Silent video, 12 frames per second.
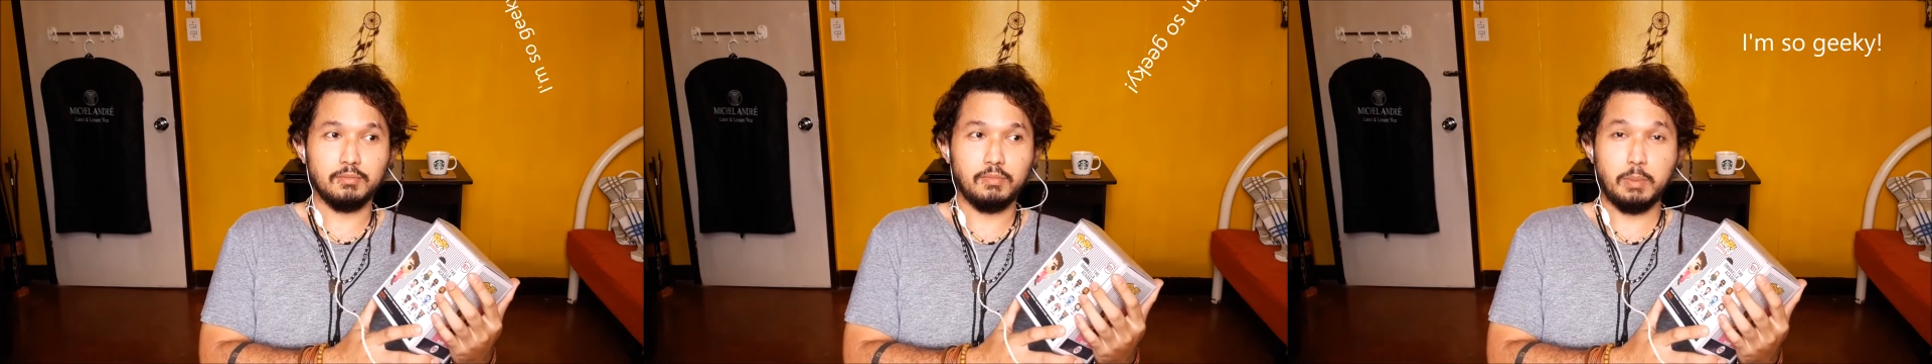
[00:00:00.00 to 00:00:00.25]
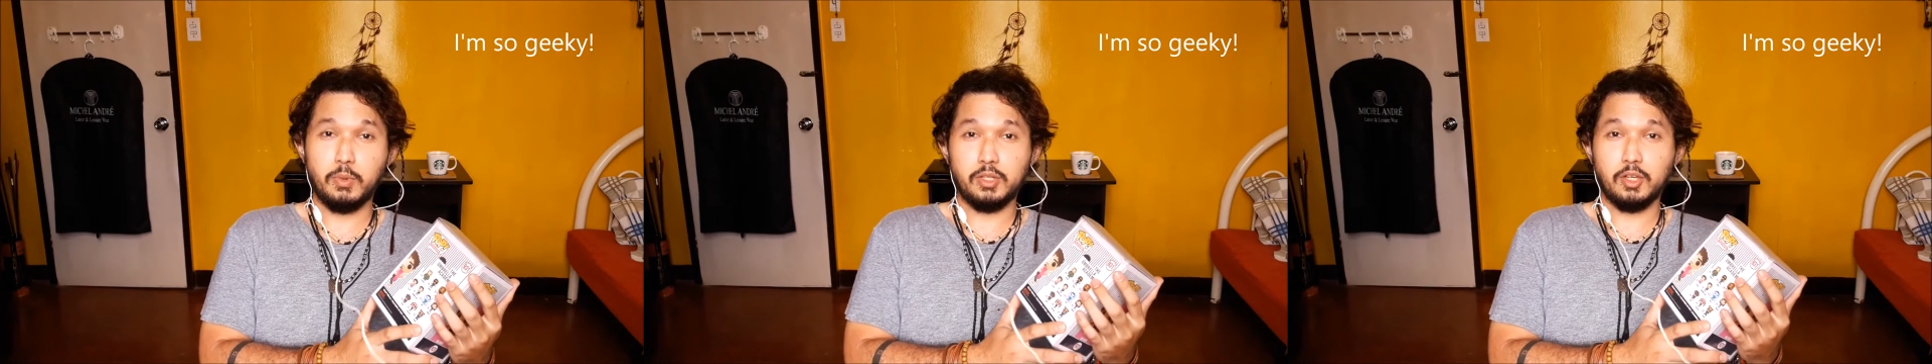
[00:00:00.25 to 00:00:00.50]

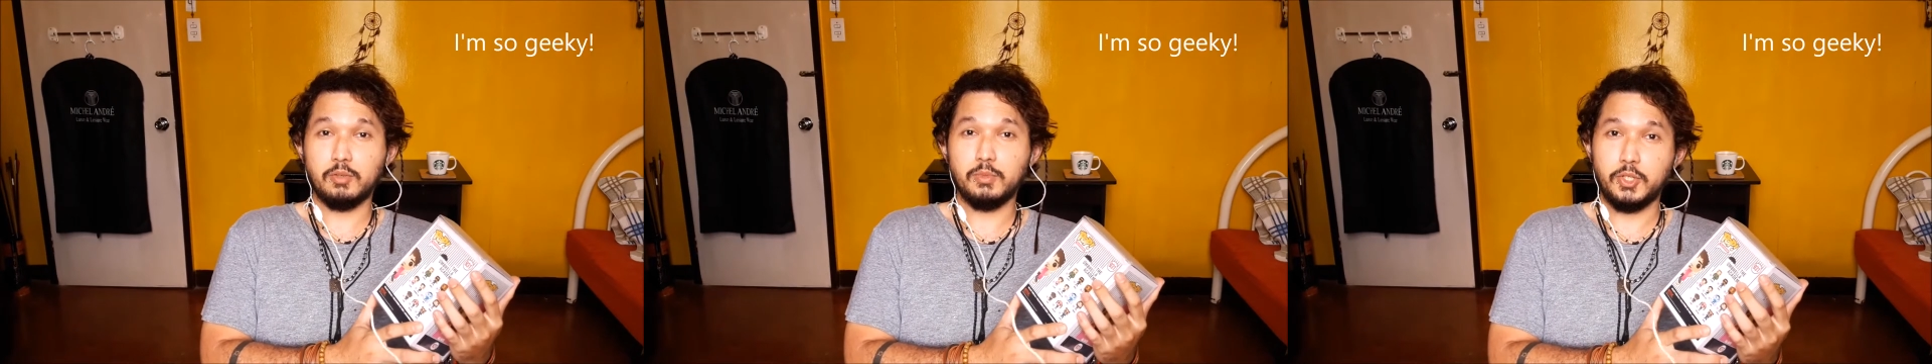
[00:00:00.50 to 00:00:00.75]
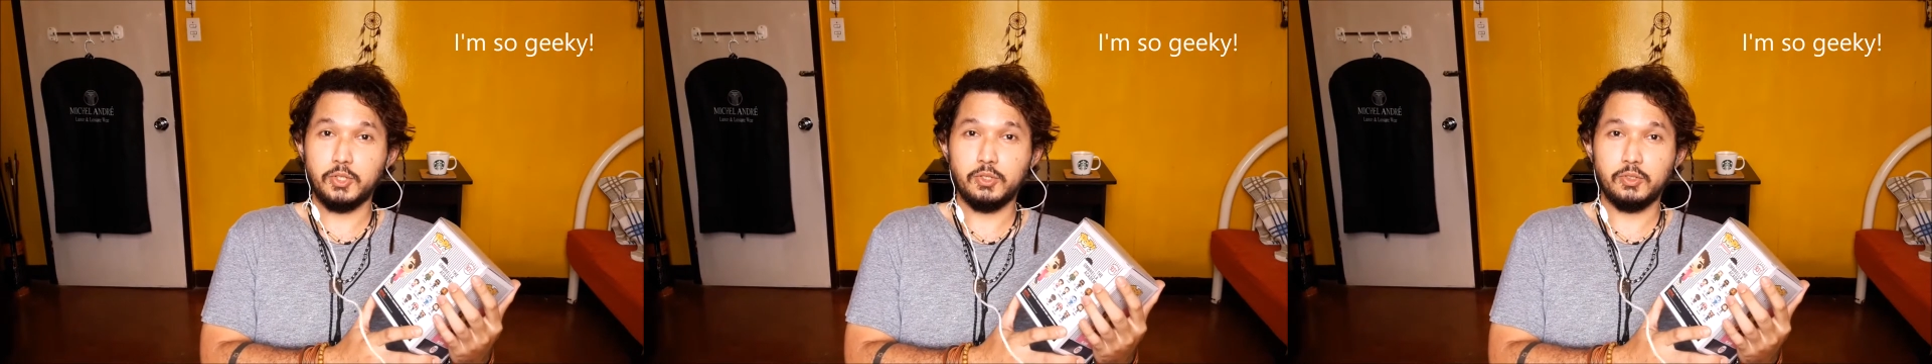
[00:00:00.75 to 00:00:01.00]
people in the
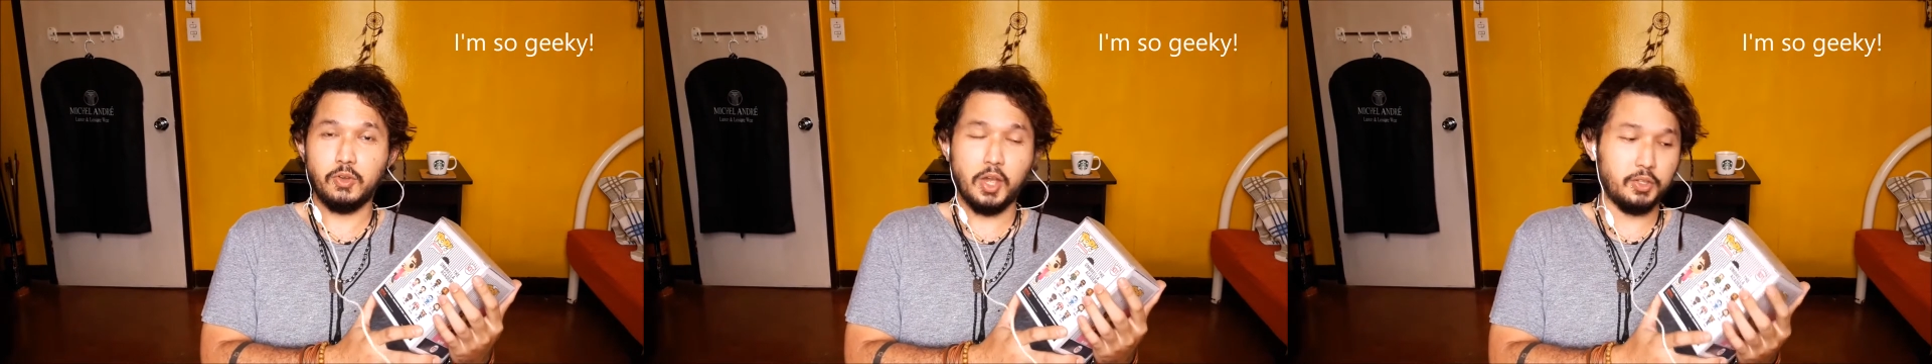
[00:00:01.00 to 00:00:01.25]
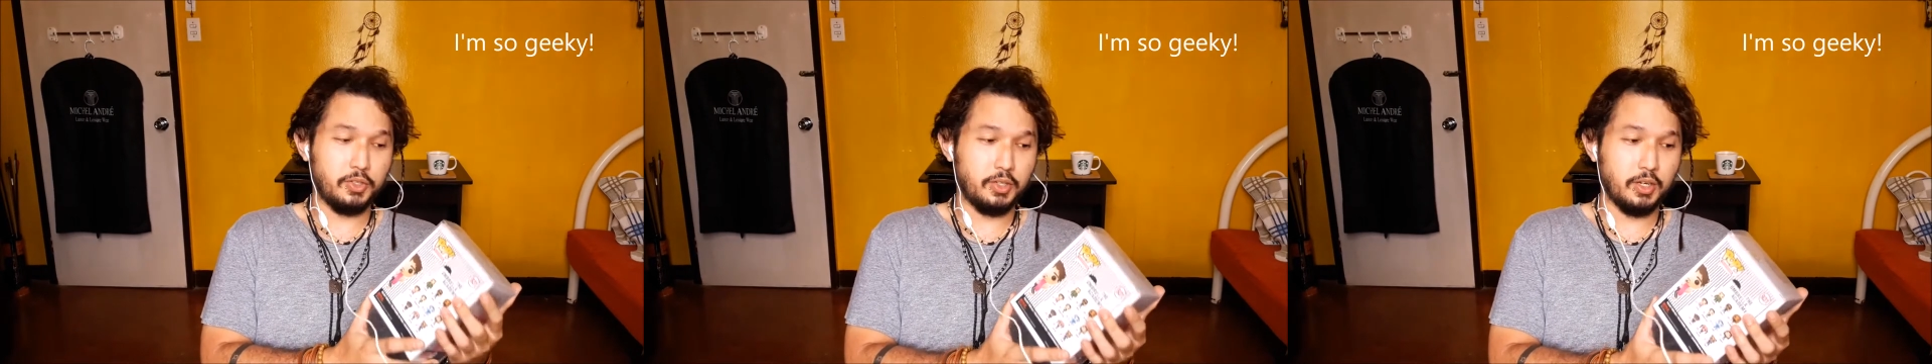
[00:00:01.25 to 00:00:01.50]
commission,
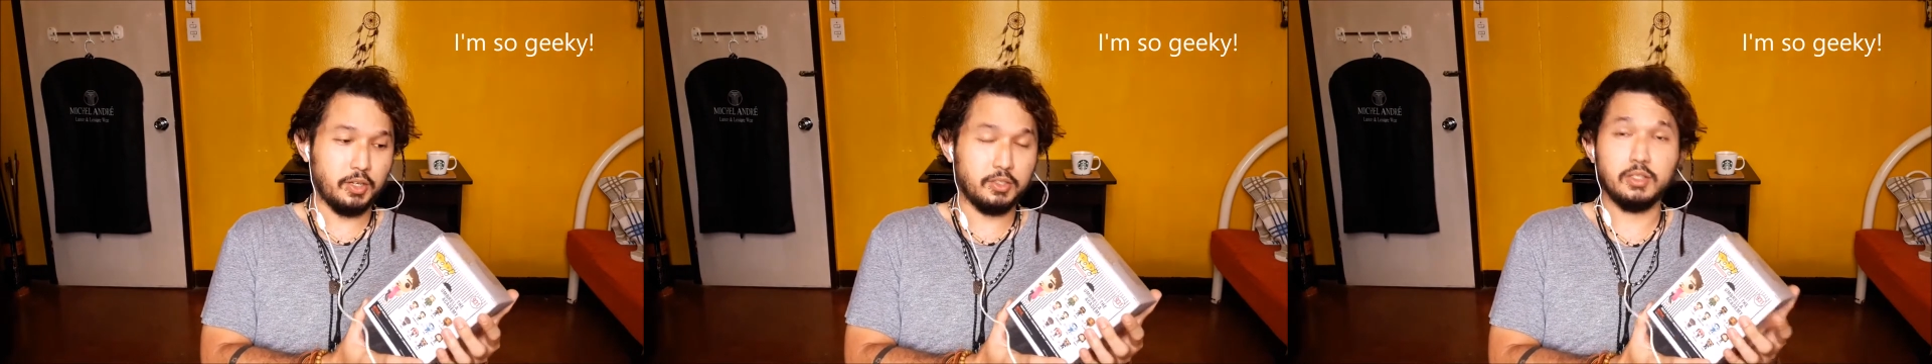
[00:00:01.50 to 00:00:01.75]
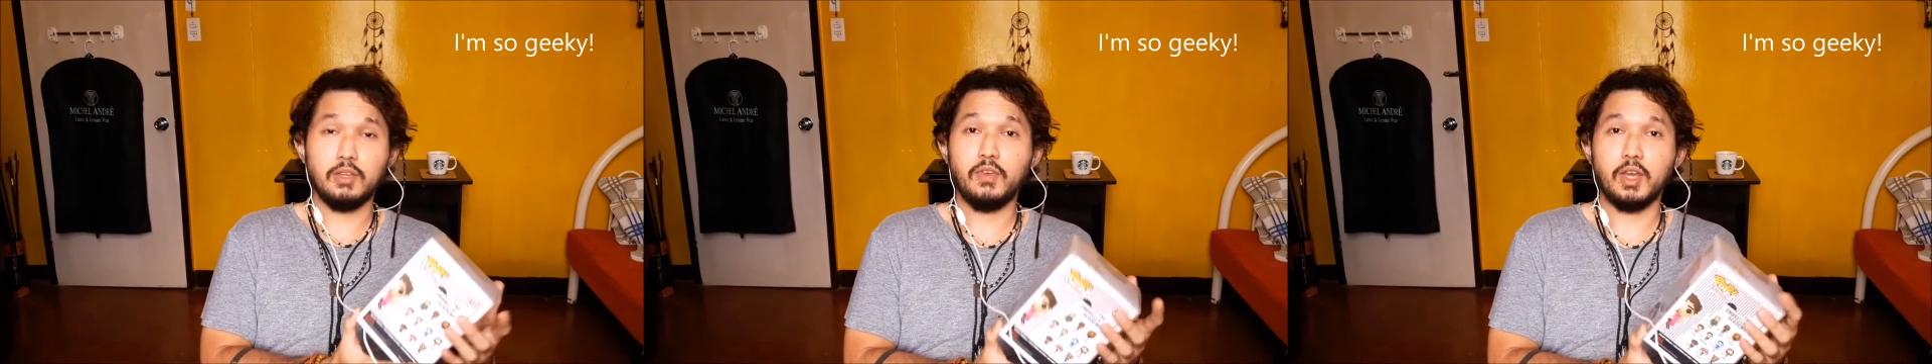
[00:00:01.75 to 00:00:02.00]
other
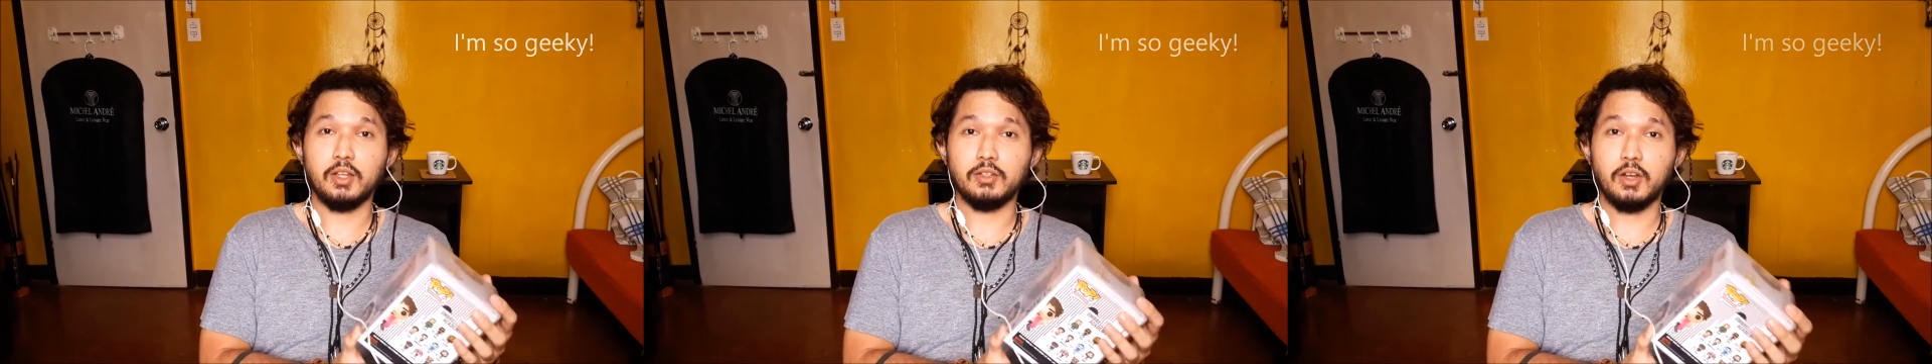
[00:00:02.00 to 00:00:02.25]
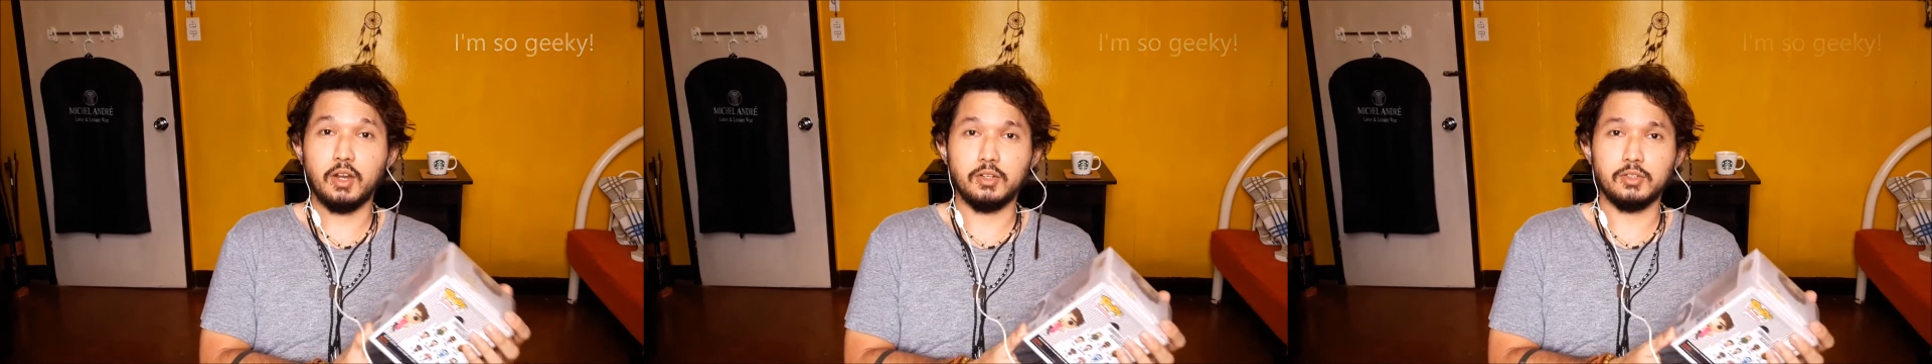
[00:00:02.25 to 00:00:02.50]
significant
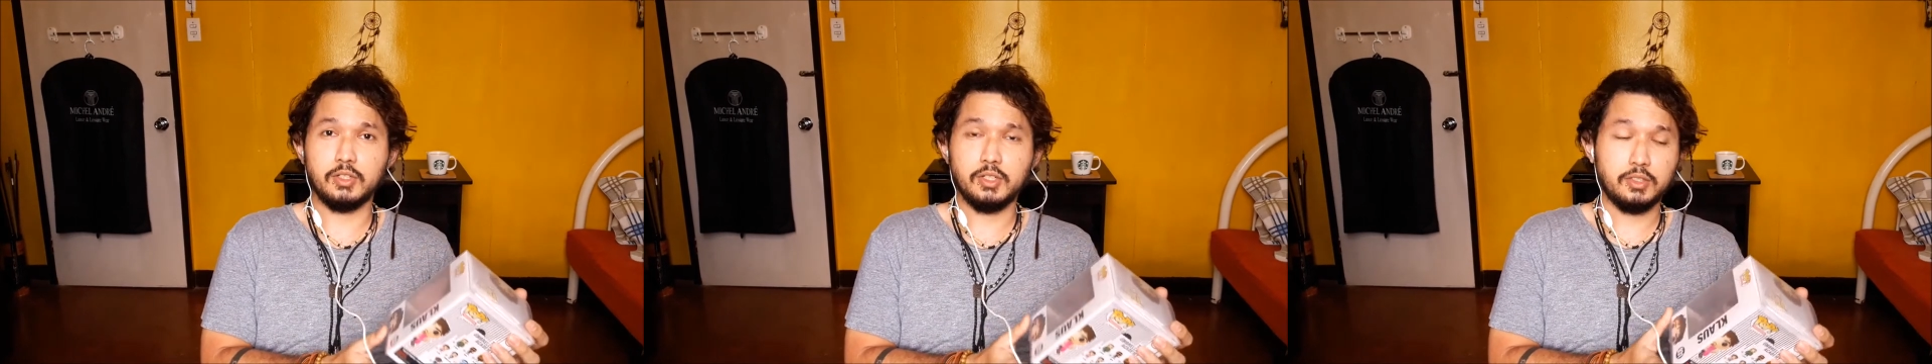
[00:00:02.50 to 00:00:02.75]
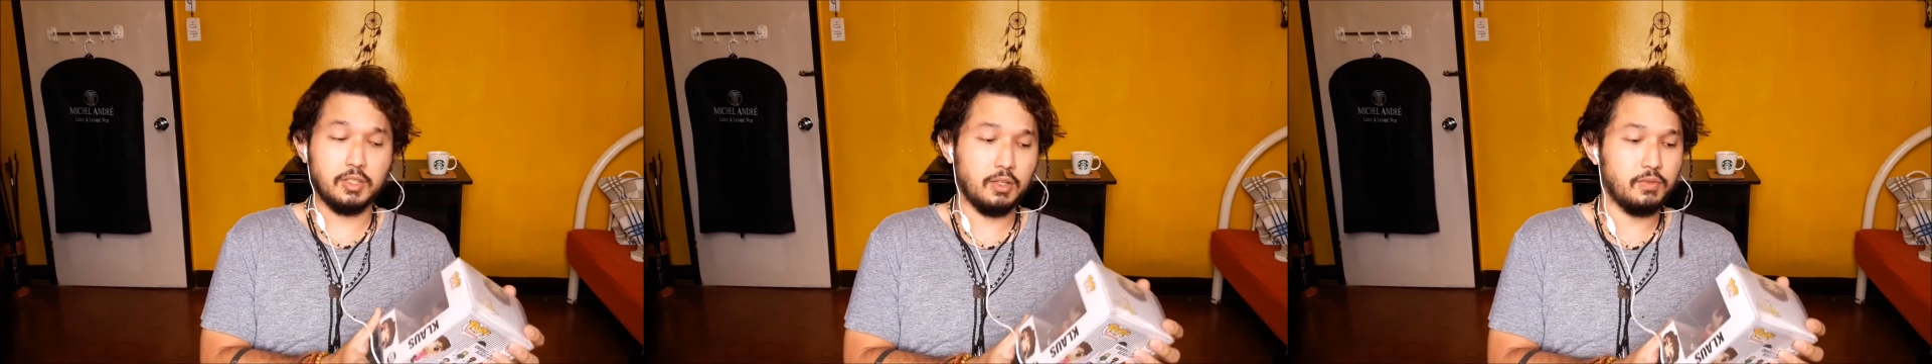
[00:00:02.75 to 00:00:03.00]
character in
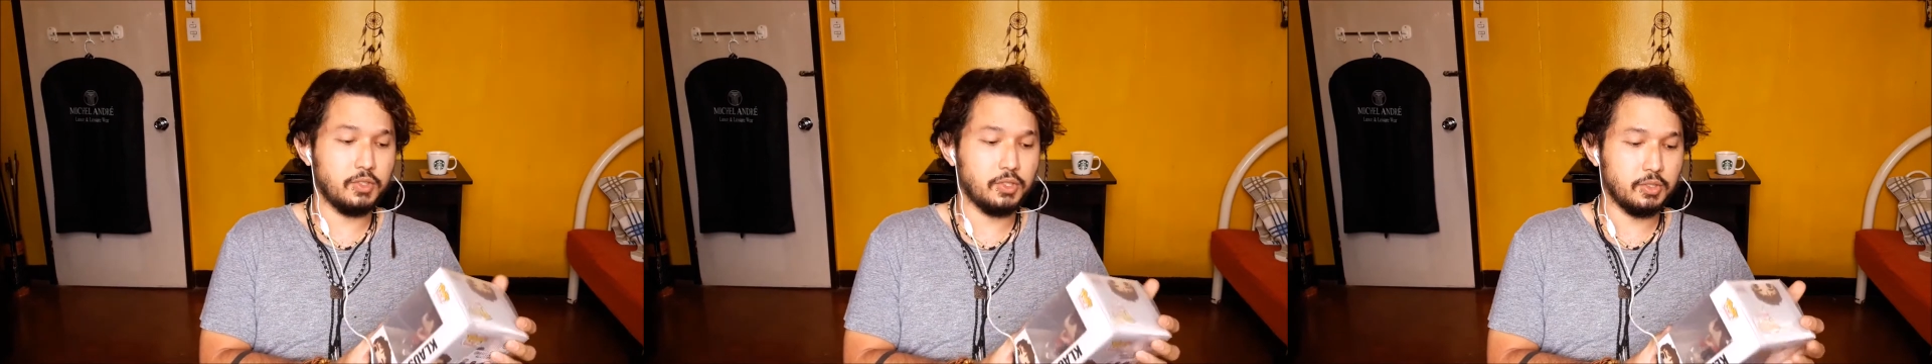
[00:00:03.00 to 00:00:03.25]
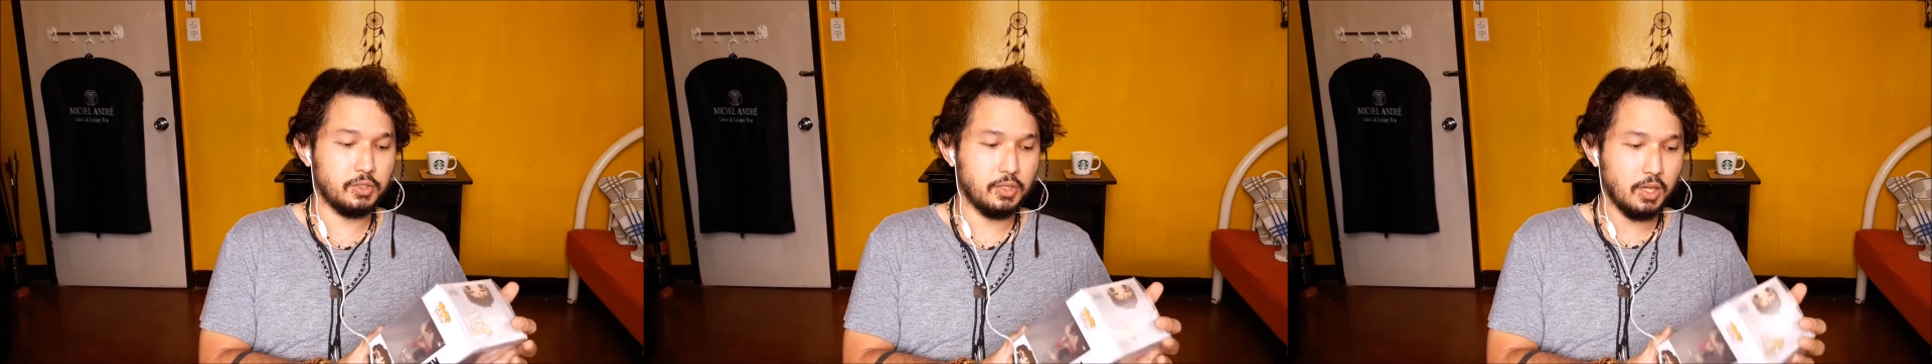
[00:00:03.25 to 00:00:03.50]
the
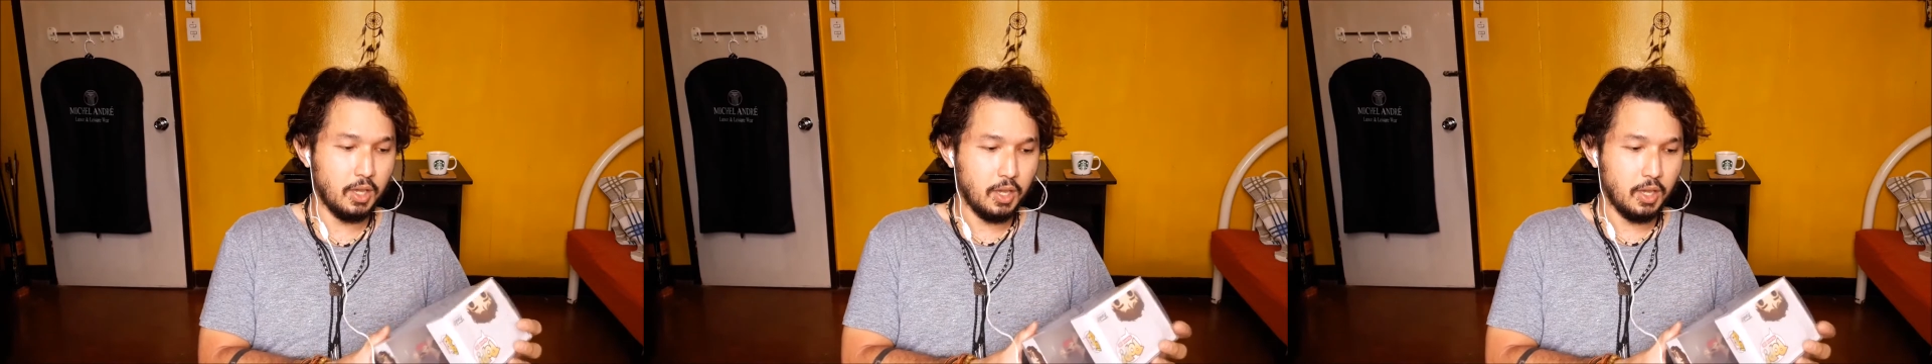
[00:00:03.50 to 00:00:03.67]
television.